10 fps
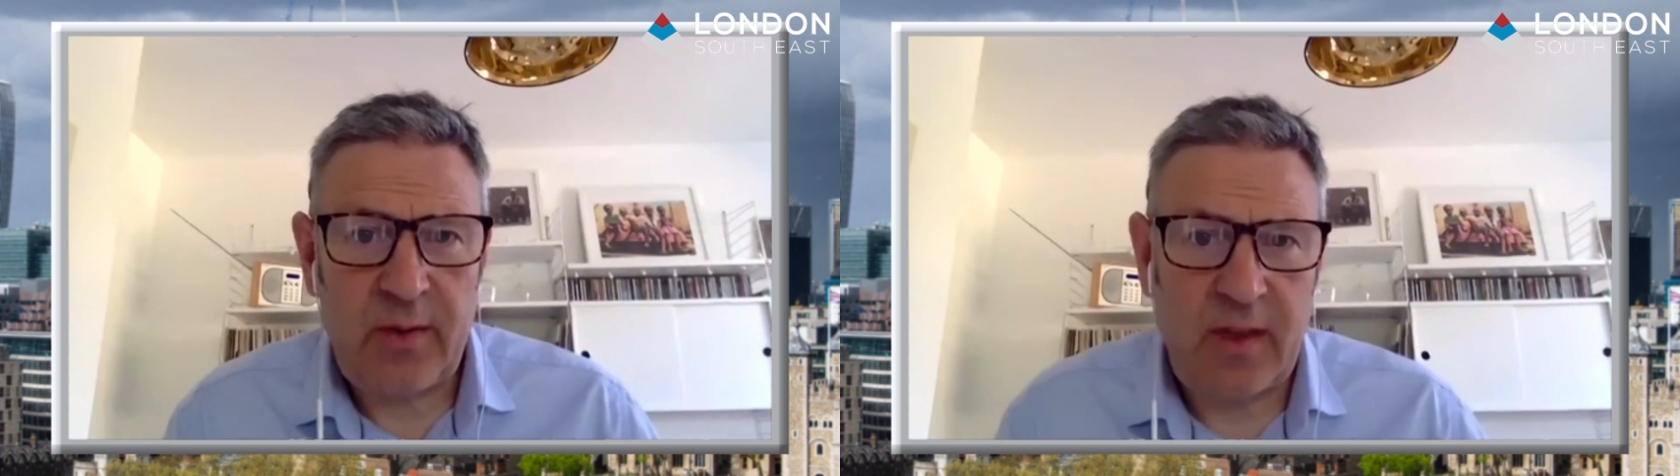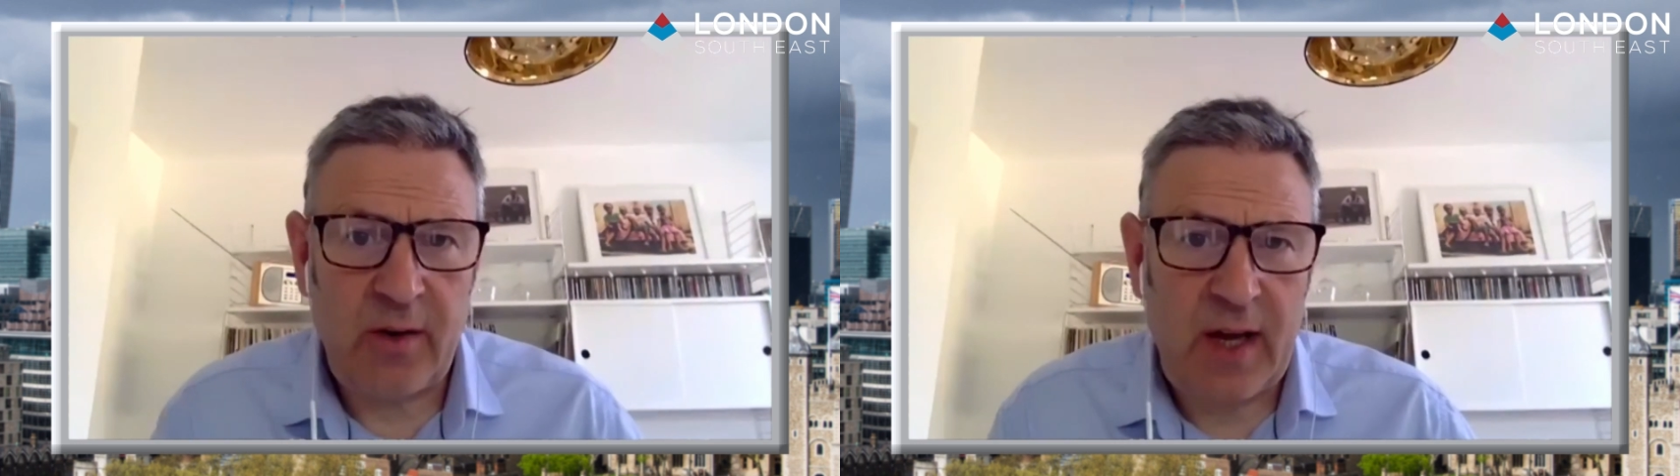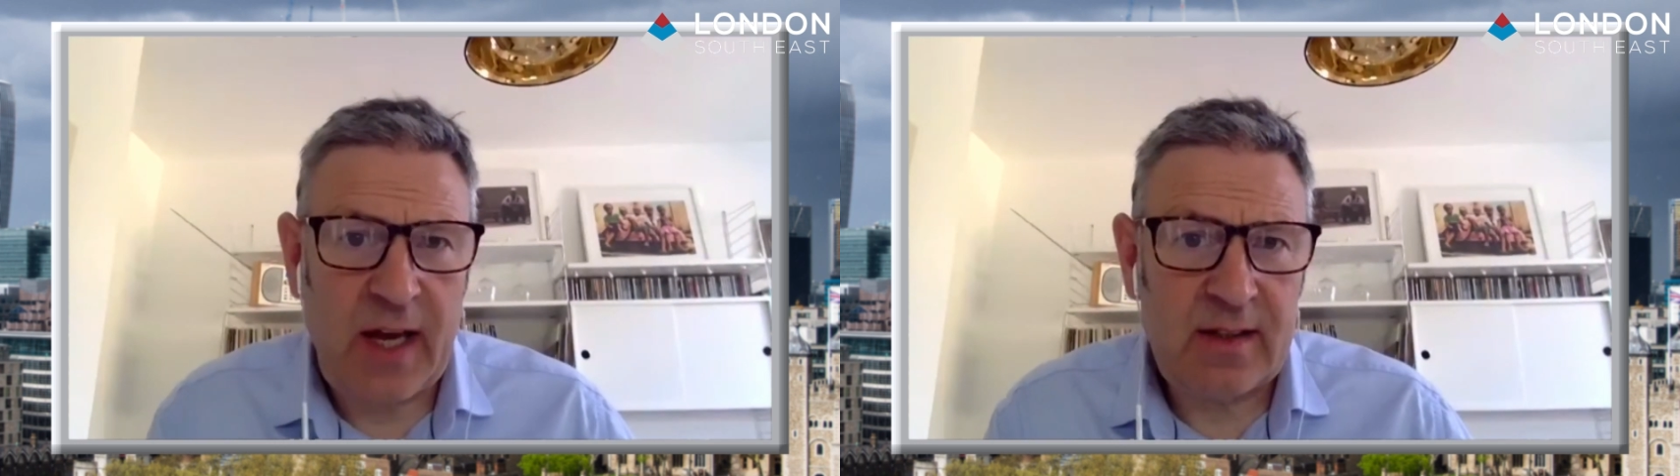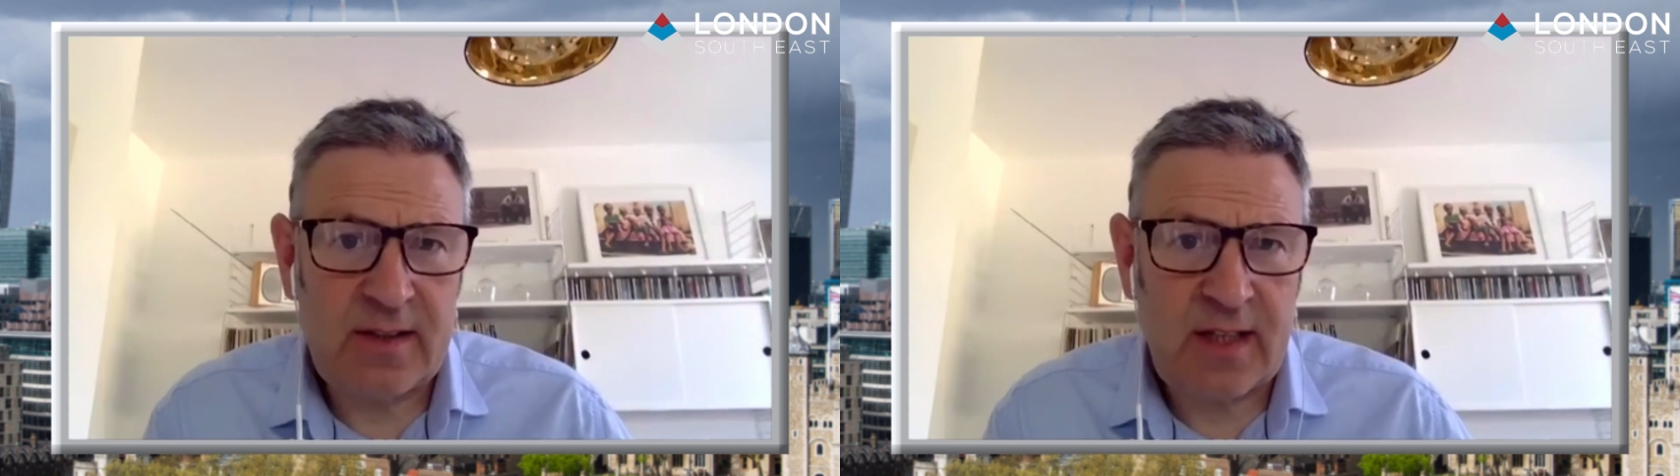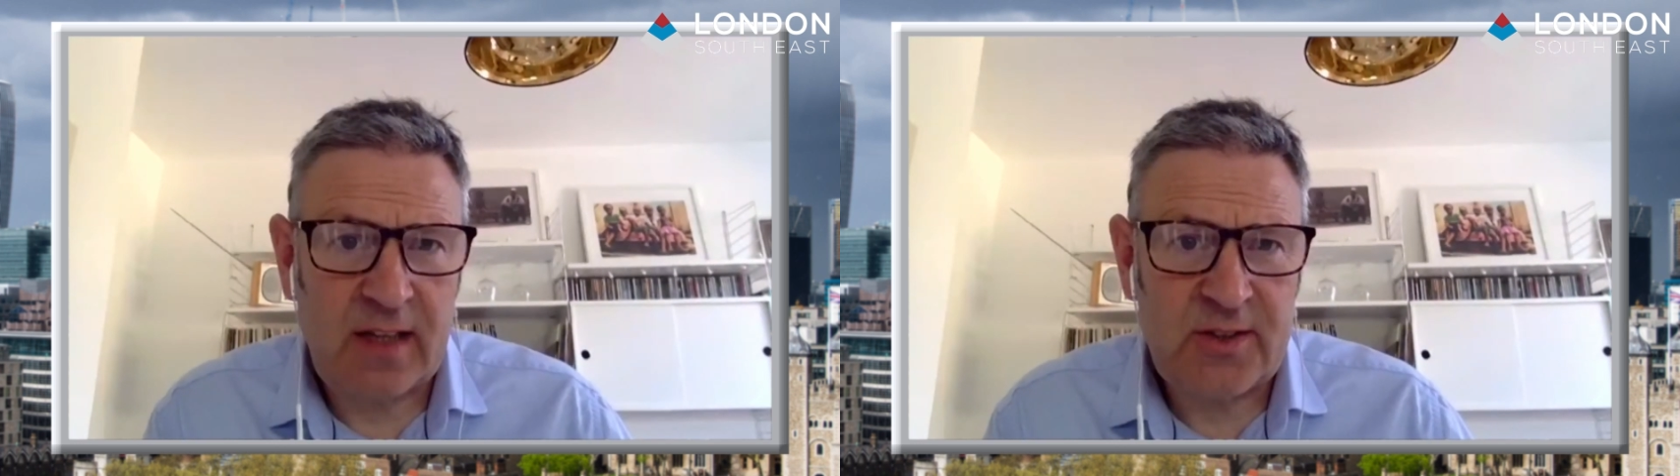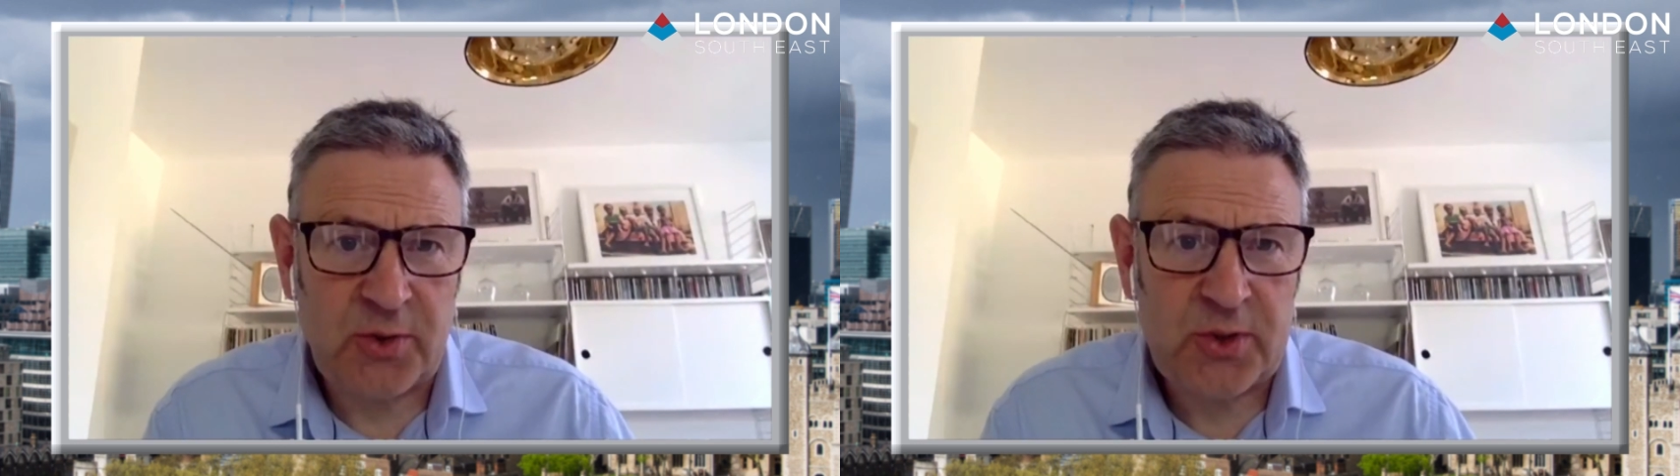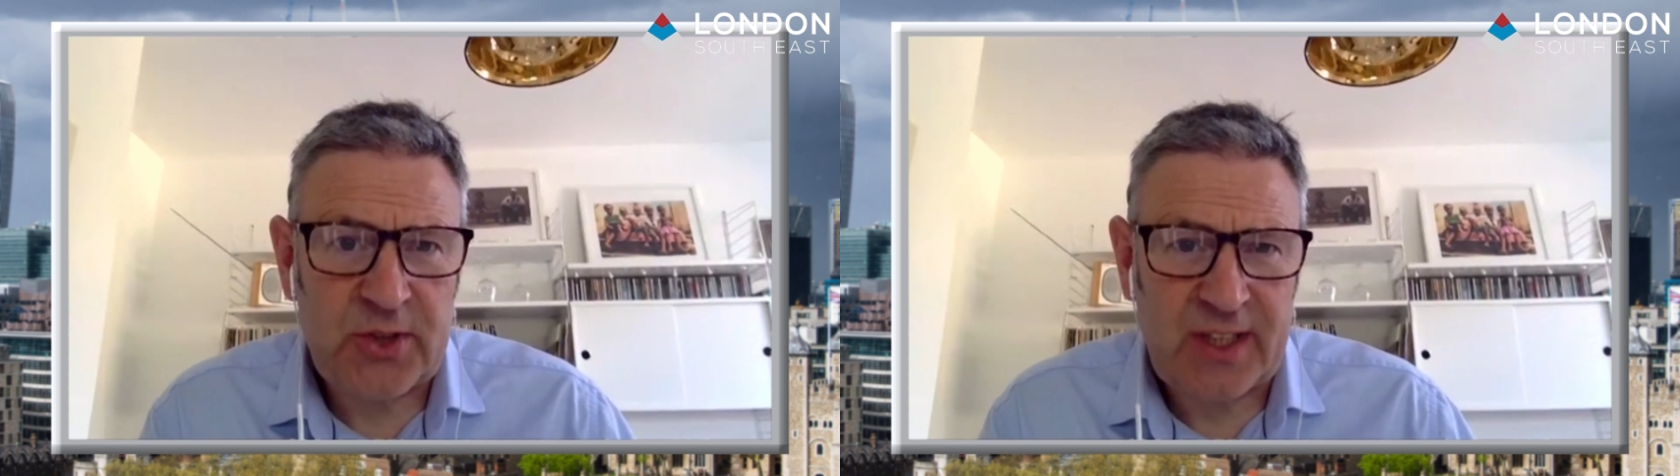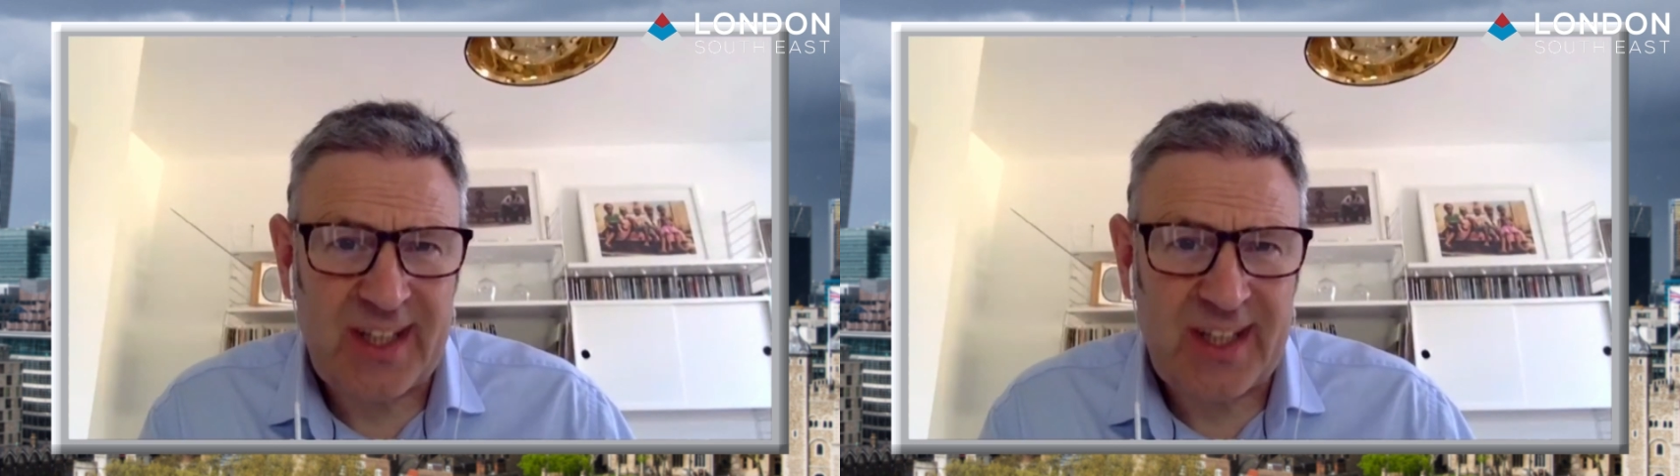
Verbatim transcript: their end, end sourcing